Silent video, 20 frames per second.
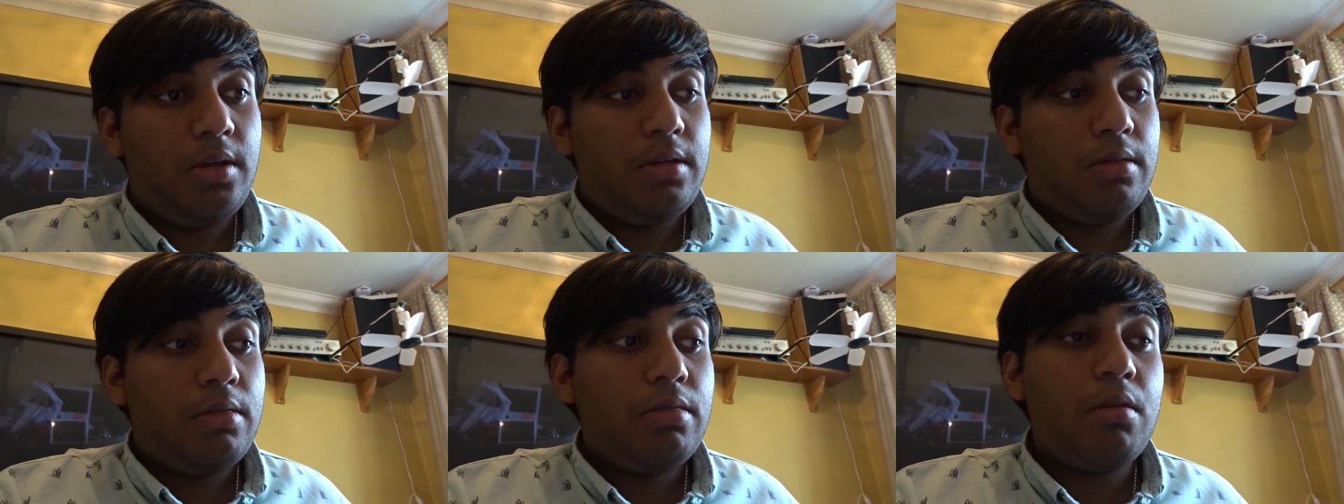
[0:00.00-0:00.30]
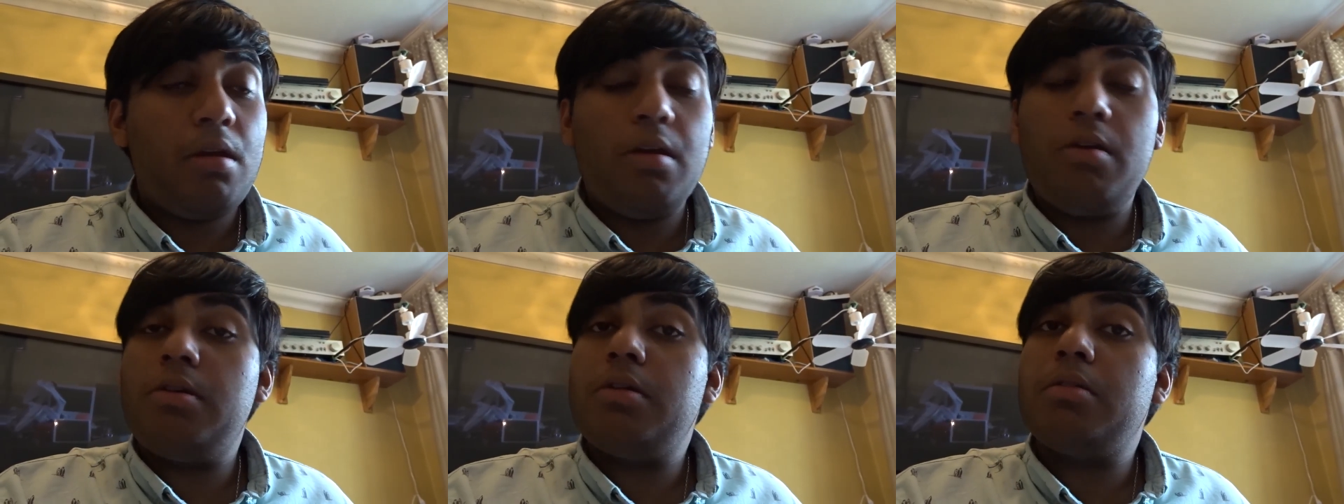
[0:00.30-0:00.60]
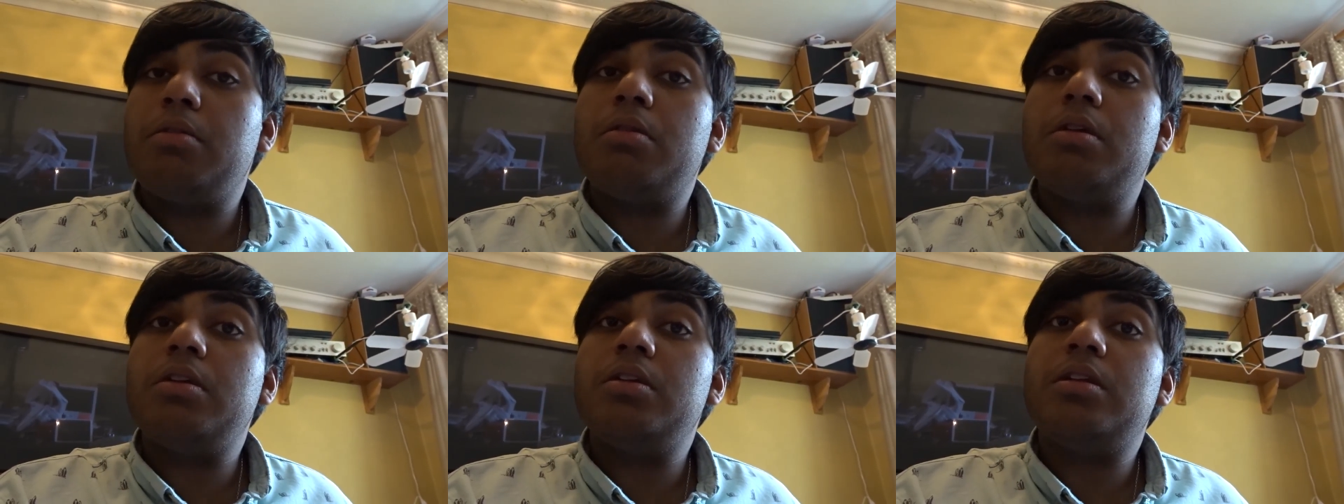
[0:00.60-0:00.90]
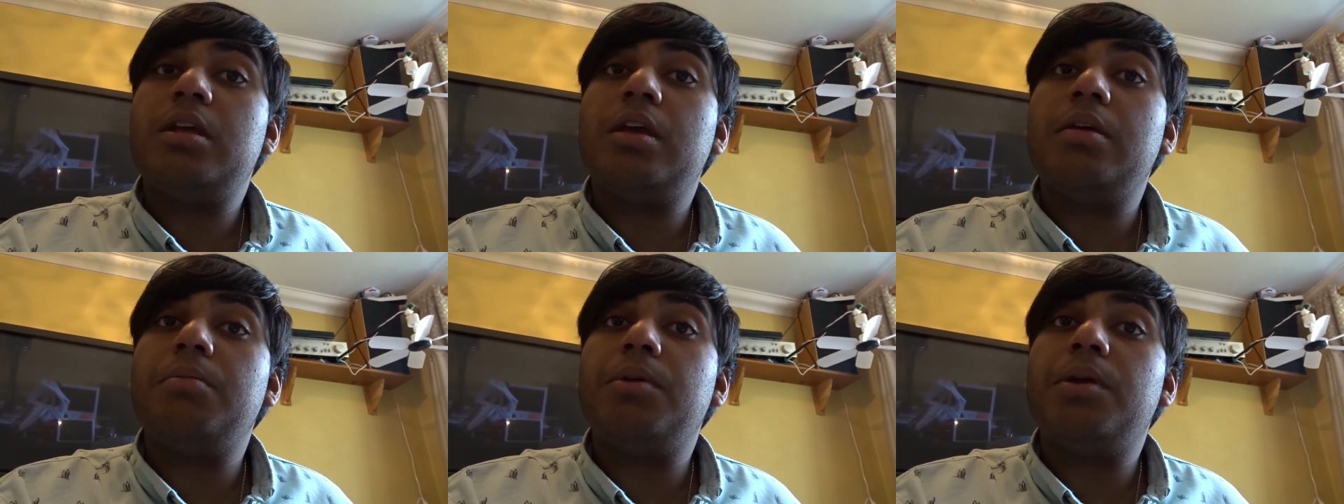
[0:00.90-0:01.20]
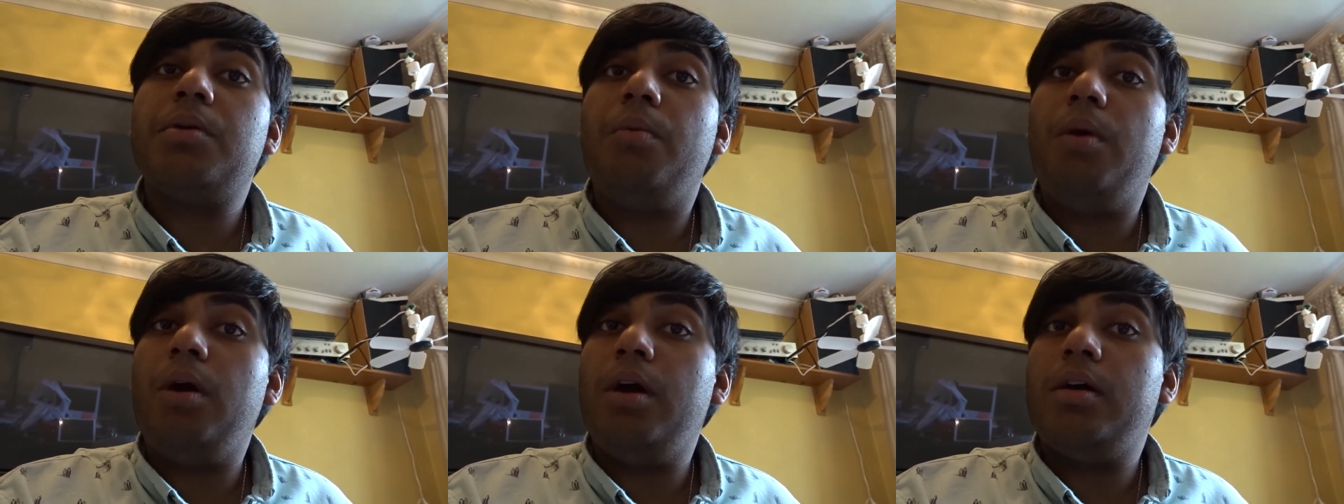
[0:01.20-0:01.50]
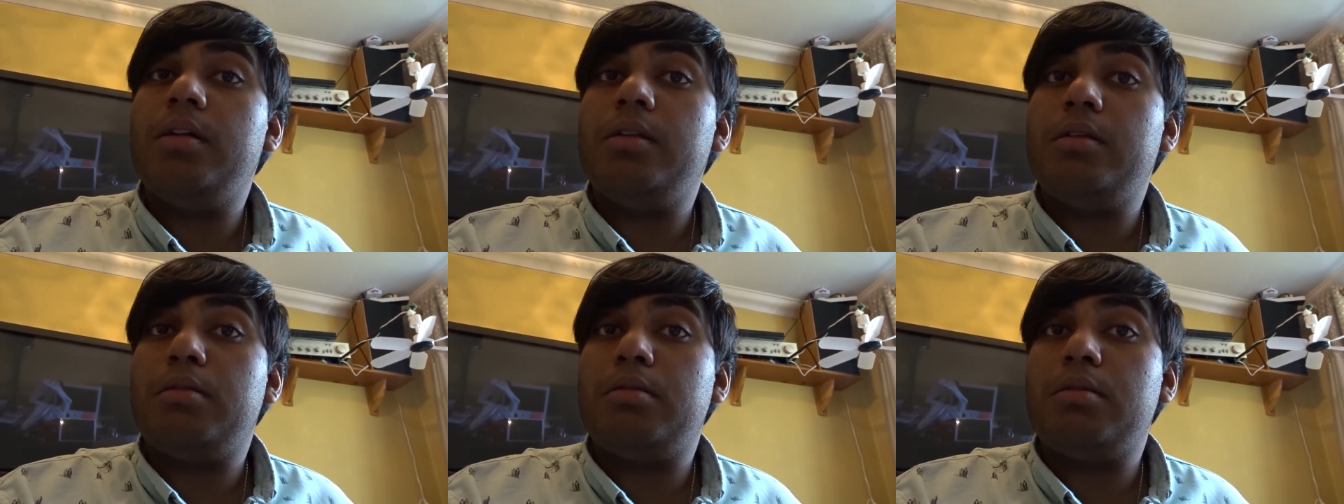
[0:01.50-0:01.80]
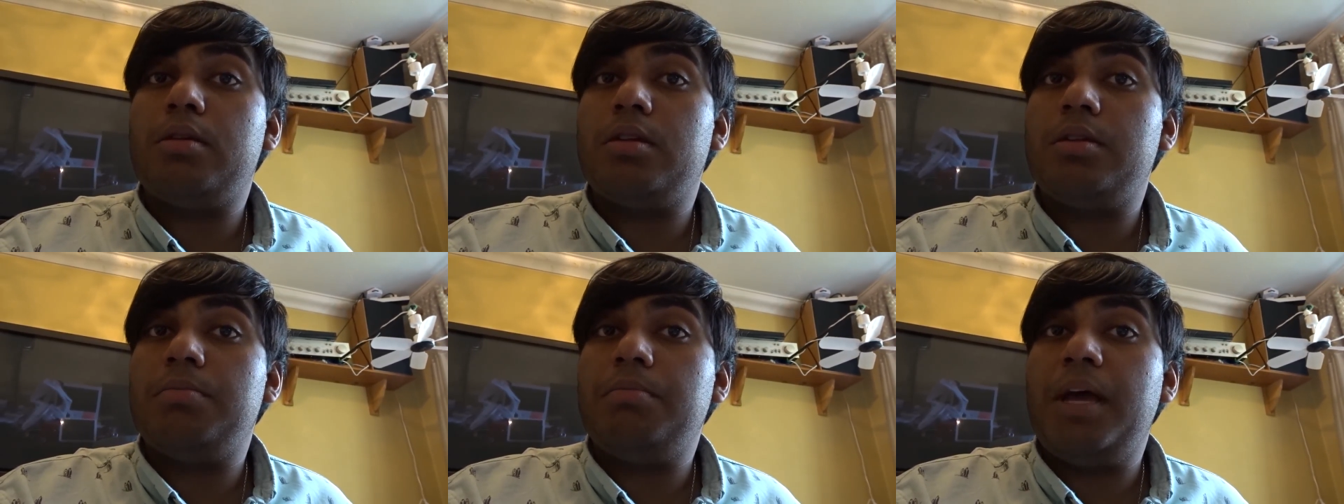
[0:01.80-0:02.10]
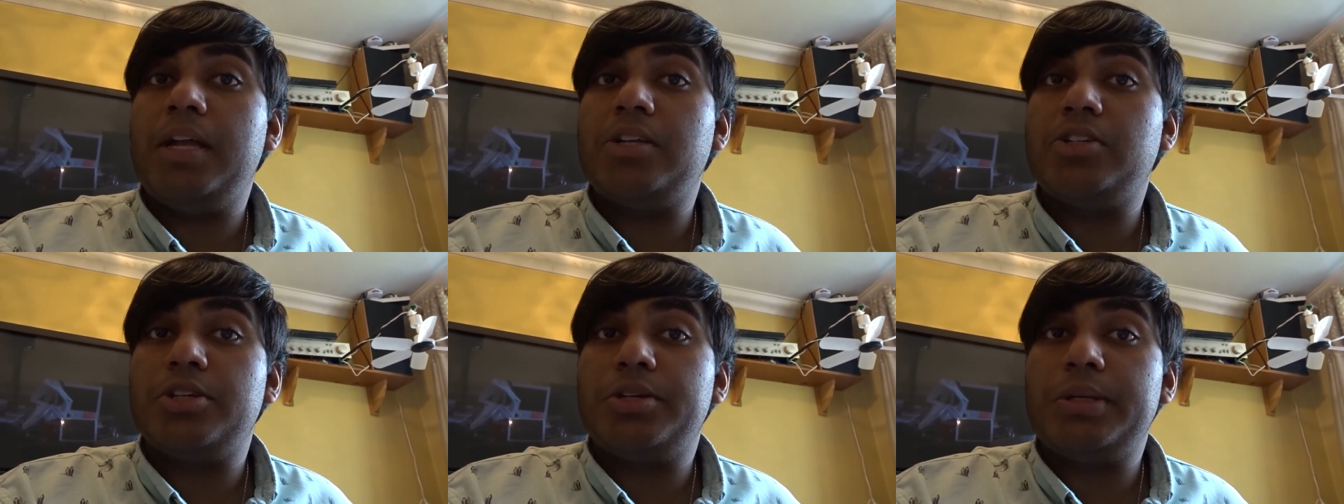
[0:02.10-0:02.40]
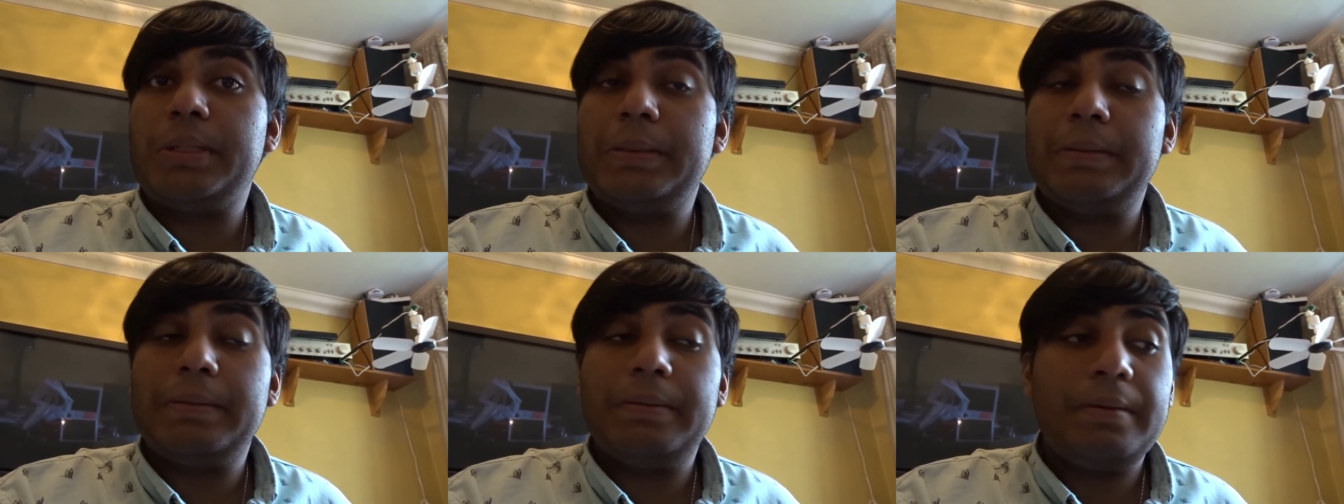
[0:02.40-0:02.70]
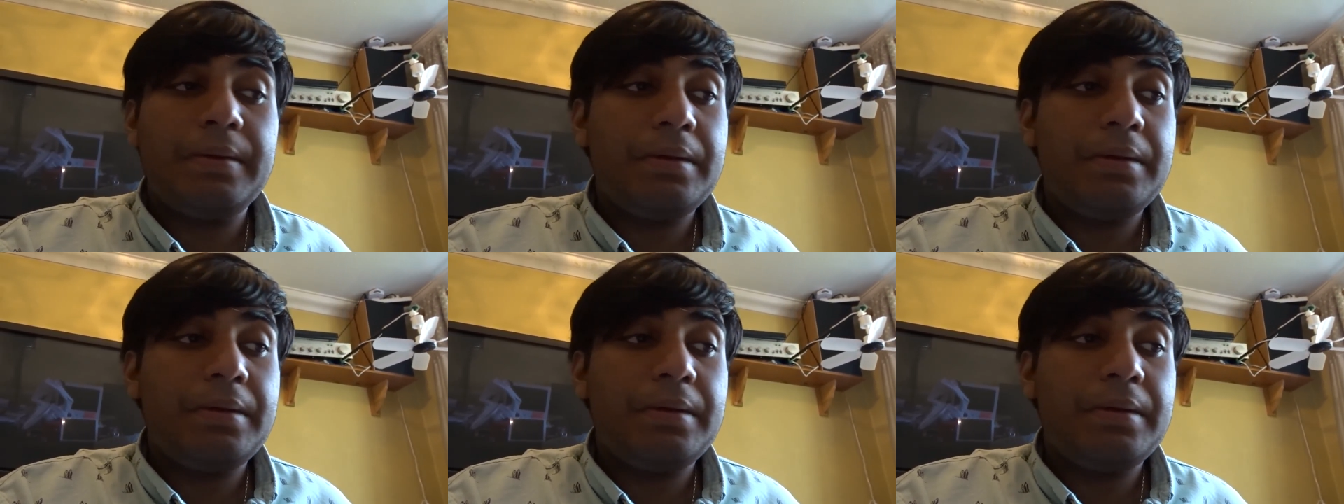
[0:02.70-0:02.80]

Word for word: So it's going to take me a while, as you can imagine.